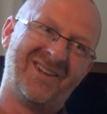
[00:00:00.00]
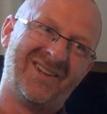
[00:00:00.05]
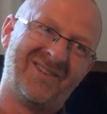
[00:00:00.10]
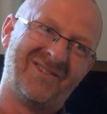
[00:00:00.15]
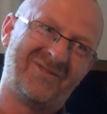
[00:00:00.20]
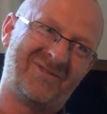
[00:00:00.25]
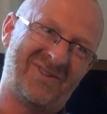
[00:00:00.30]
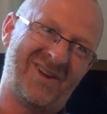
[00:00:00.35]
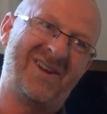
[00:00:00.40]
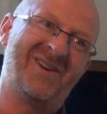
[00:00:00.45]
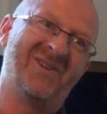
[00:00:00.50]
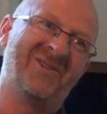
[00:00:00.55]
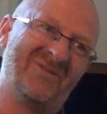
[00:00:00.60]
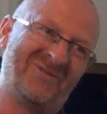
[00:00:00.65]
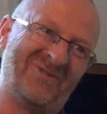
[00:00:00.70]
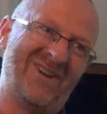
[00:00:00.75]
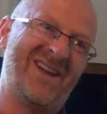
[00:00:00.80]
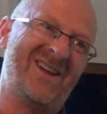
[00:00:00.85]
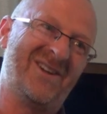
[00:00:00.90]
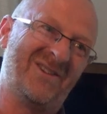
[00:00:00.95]
fail,
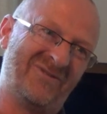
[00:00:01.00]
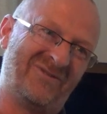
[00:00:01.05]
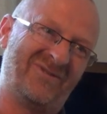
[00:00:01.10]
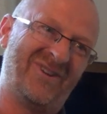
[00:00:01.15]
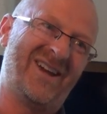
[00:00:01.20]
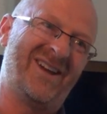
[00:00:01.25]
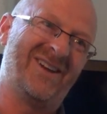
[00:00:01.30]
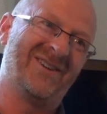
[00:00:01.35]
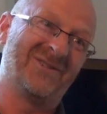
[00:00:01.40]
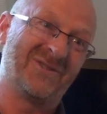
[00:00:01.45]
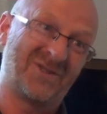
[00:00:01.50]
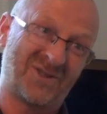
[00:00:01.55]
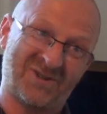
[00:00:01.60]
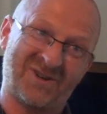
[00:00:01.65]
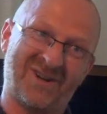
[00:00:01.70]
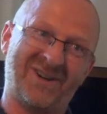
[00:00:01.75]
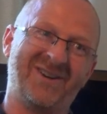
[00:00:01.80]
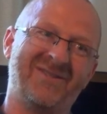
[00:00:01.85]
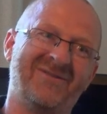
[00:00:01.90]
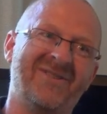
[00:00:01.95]
fail, fail,
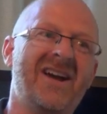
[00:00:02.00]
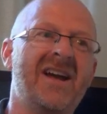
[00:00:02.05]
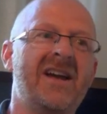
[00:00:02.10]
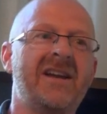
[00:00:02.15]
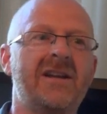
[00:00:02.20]
triumph.